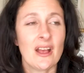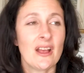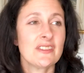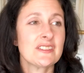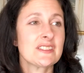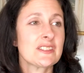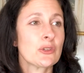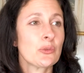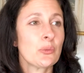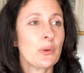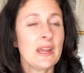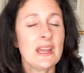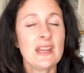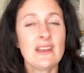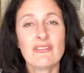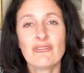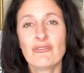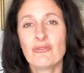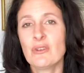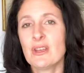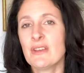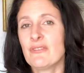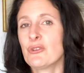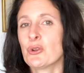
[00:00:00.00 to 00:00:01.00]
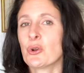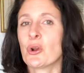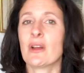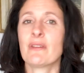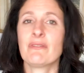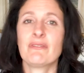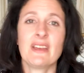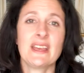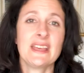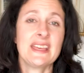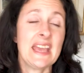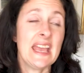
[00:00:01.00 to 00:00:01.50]
It's great if you're on
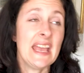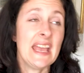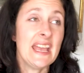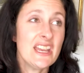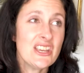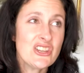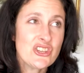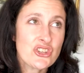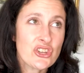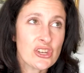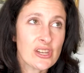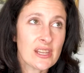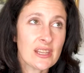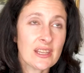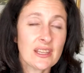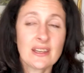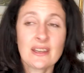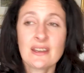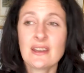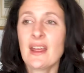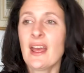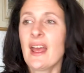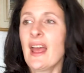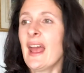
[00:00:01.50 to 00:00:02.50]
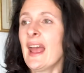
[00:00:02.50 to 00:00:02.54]
vacation